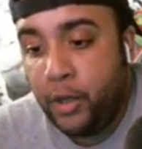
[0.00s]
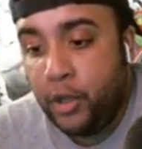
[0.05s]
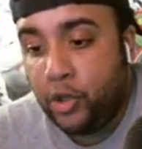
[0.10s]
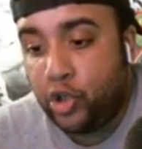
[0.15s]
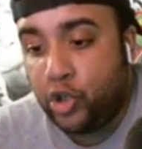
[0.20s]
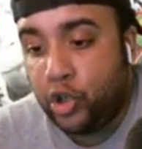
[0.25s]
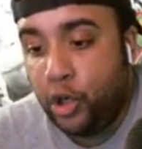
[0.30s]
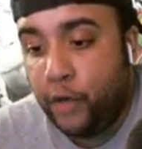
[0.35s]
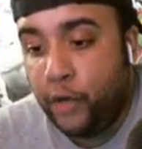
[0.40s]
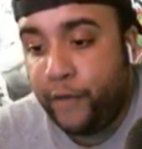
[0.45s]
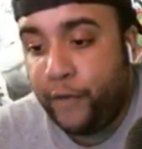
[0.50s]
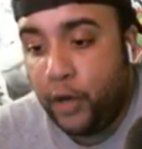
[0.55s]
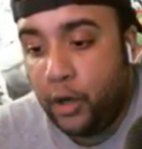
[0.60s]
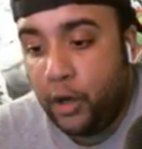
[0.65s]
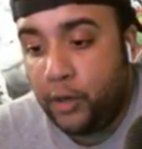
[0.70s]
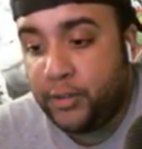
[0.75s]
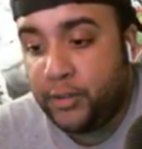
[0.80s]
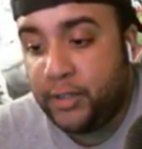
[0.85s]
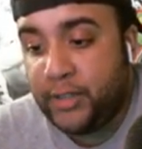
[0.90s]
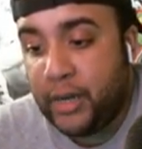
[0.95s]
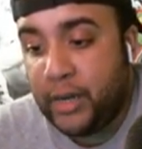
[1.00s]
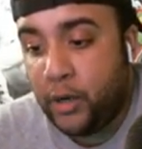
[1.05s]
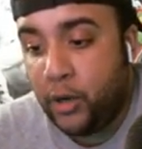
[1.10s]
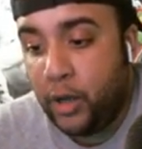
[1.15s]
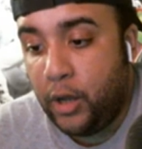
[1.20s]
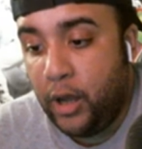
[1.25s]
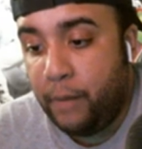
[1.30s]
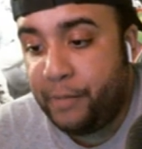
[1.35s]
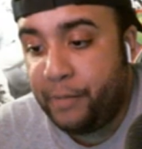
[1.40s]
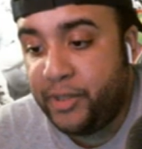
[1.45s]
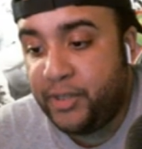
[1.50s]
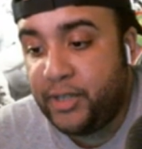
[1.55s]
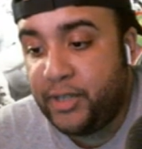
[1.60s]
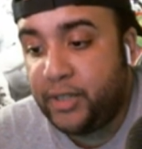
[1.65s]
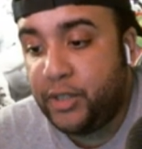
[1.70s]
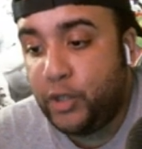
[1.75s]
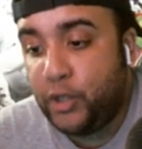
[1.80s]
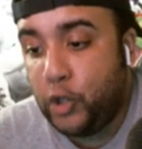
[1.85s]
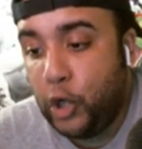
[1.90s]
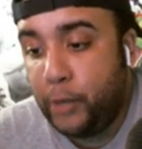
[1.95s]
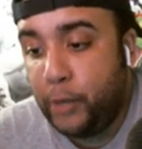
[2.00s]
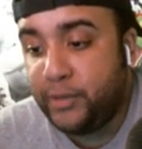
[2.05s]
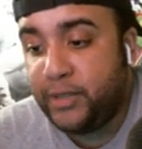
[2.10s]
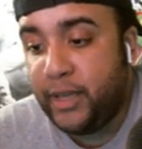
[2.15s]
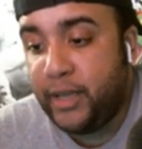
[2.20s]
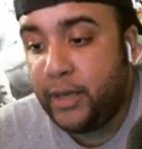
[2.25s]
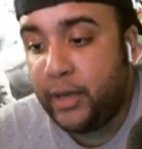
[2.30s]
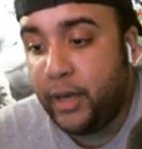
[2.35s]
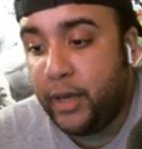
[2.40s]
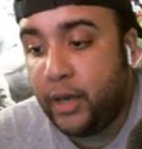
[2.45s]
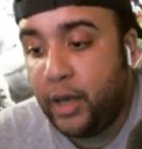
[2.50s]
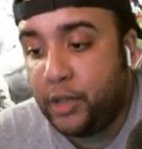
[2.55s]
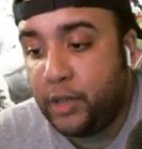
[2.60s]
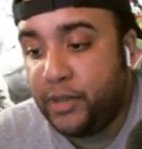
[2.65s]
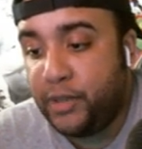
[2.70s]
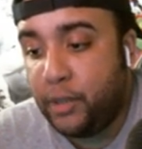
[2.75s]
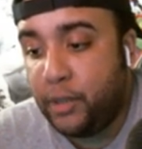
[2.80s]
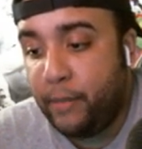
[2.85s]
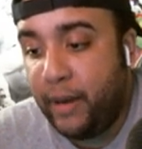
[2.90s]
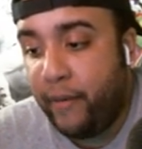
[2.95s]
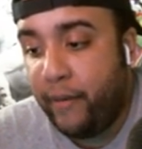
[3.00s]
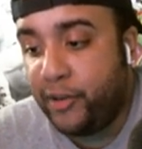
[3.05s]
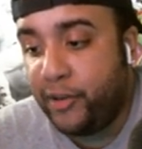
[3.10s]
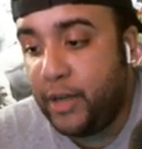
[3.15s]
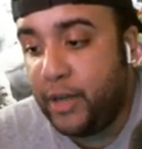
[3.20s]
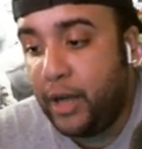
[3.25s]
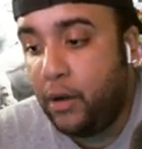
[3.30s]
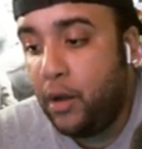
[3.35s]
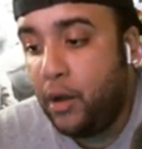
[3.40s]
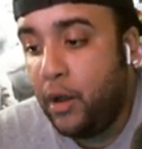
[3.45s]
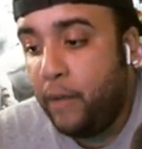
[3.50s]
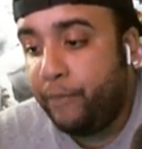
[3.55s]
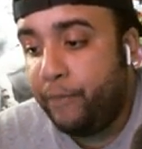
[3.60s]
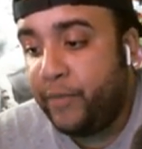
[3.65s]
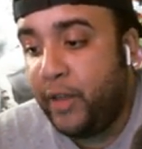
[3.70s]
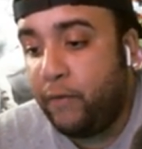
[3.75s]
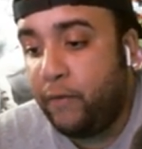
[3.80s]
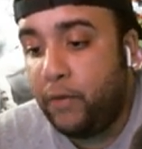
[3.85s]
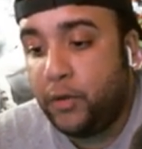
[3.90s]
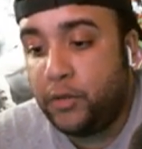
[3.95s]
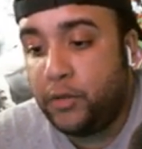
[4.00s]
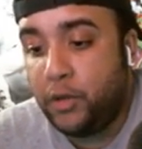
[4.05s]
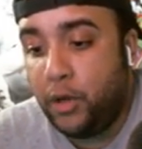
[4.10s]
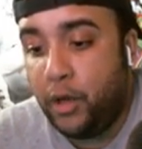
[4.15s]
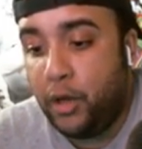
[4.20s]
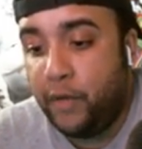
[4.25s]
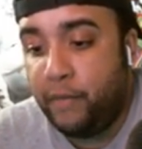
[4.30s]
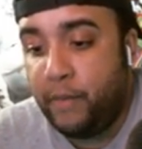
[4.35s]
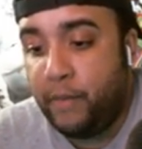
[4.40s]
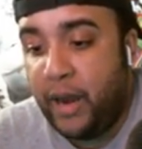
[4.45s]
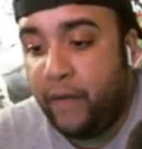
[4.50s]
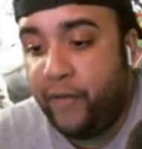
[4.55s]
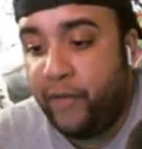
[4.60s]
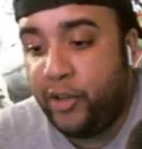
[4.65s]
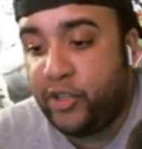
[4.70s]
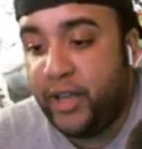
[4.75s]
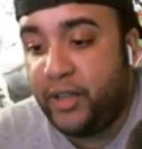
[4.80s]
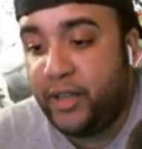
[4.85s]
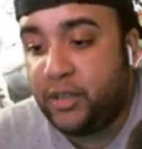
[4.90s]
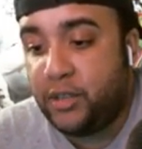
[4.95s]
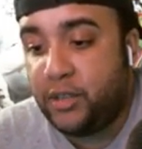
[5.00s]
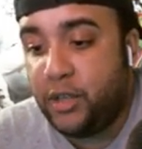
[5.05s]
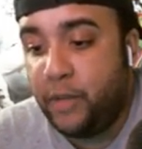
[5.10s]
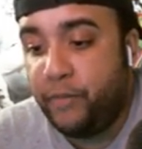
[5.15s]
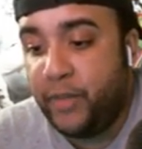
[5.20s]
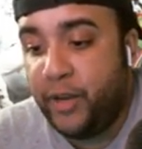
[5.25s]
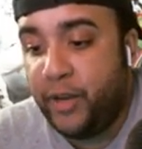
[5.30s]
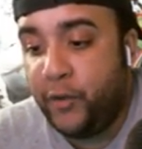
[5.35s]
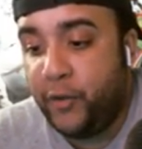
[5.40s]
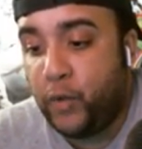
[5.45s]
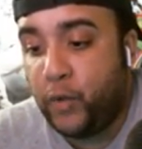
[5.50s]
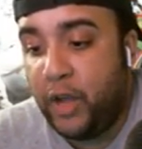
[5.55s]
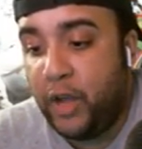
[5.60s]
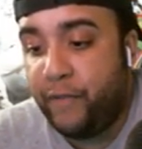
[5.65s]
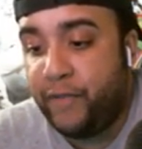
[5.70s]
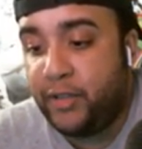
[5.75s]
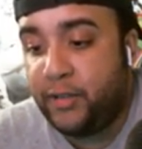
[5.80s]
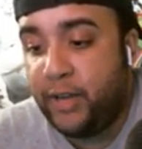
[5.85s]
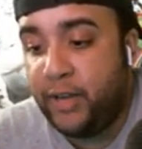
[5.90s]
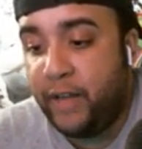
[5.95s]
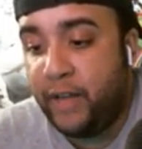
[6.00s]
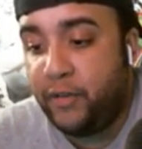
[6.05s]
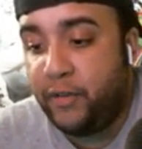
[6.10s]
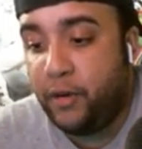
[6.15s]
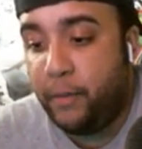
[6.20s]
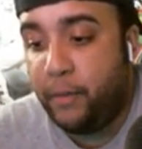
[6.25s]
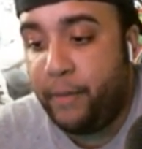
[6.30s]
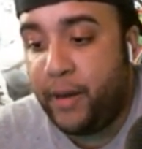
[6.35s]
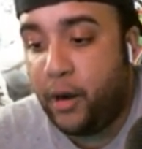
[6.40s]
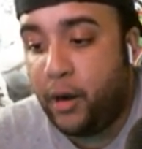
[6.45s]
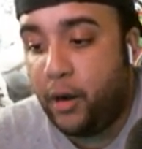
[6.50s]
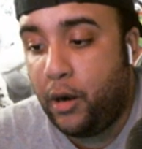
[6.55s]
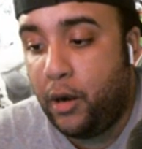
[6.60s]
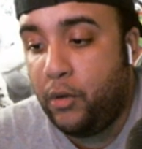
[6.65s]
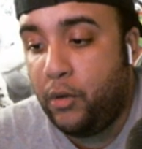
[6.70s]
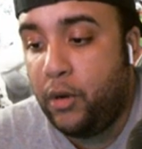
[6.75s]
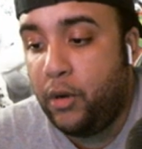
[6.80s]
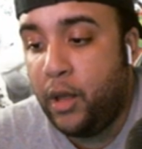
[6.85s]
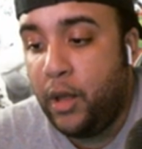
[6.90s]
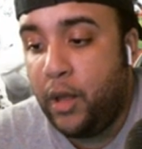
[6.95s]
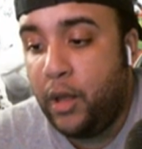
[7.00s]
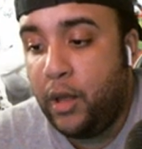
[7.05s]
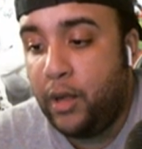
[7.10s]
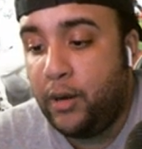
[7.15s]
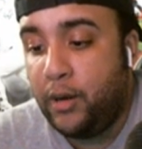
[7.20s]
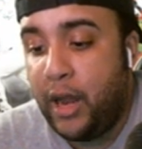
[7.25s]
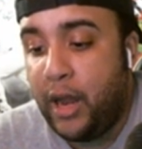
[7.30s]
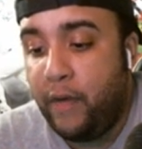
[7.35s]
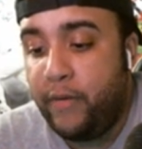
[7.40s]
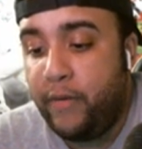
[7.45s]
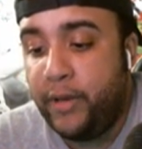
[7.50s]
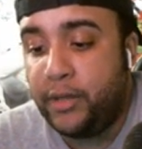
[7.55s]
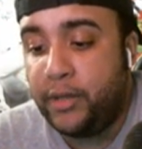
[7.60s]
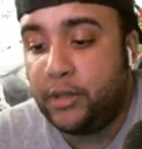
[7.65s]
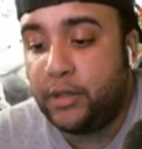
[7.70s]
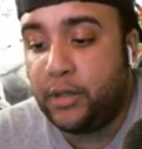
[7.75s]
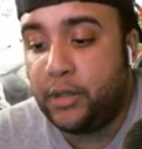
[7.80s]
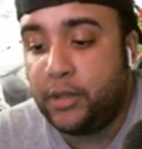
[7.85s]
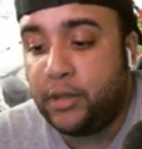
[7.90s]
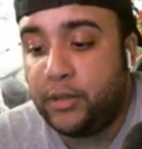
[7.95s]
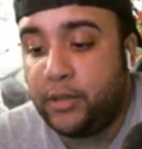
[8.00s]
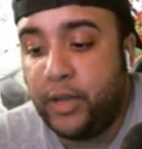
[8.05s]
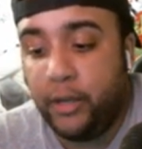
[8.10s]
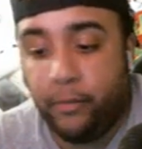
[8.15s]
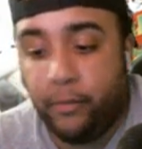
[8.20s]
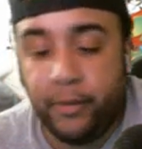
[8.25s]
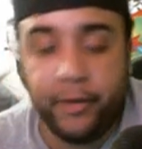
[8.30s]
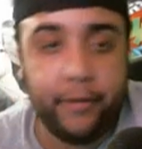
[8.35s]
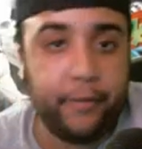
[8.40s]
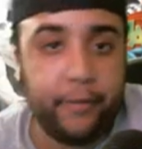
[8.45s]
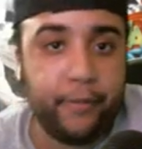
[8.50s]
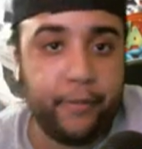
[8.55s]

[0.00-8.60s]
Truth holds the title up and says he hopes they can consummate the marriage now, then runs off. Maverick chases him and his wife is left in the bed alone. Hilarious segment.